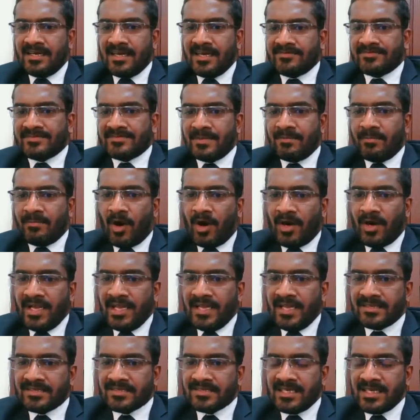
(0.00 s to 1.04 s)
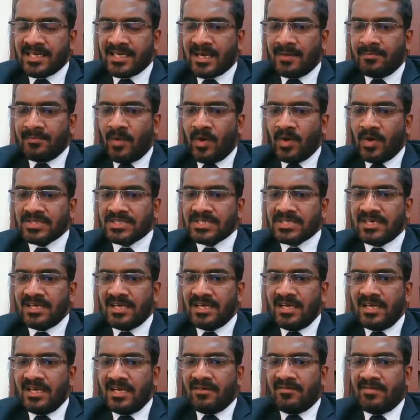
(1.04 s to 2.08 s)
If the body is decomposed,
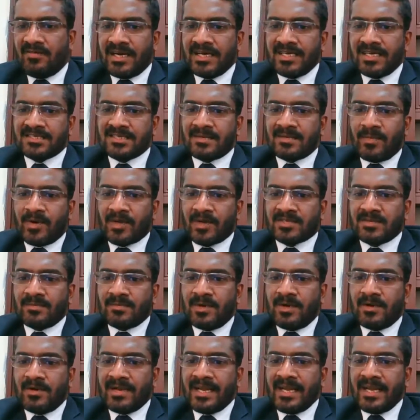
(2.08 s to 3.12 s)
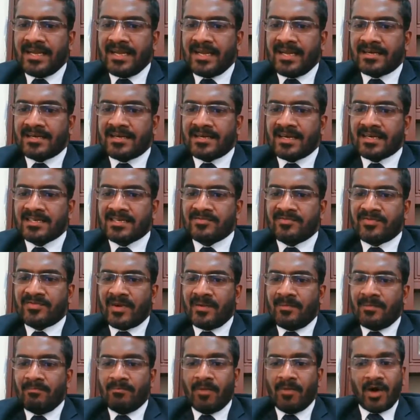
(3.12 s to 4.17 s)
what is the possibility of getting drugs
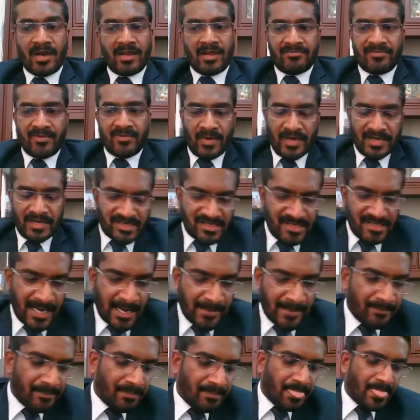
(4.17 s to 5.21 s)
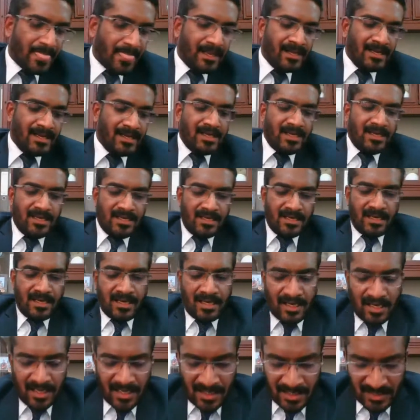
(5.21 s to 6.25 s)
from body fluids? Yeah.
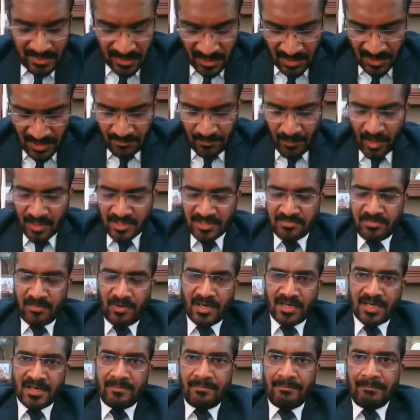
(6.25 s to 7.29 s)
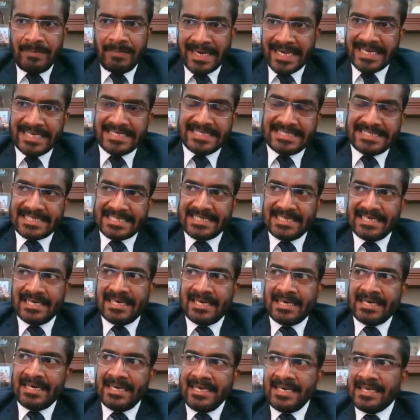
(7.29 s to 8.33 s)
Uh, so the postmortem blood,
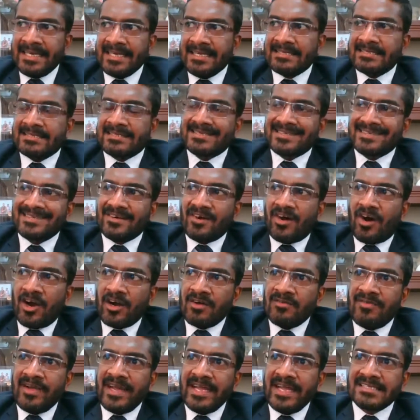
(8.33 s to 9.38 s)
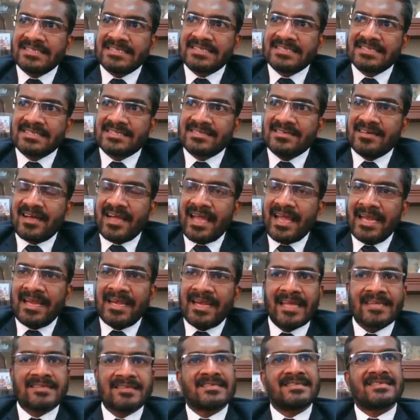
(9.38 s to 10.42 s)
uh, it is always a
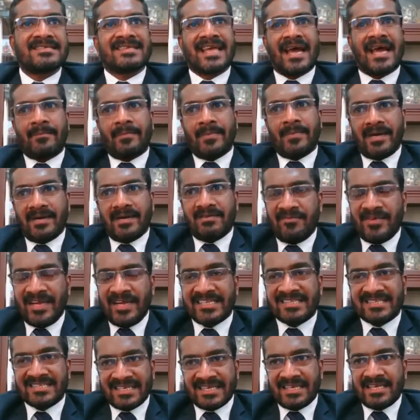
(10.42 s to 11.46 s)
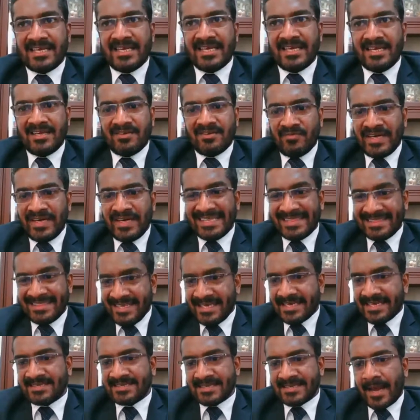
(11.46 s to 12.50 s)
nasty sample, very sticky, very
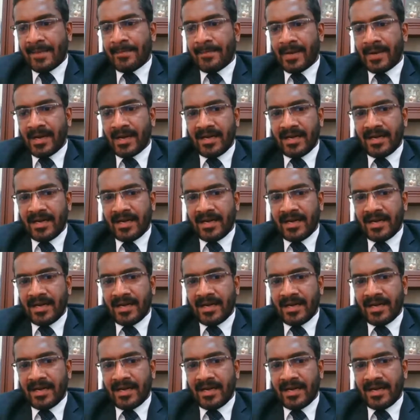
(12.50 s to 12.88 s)
thick sample.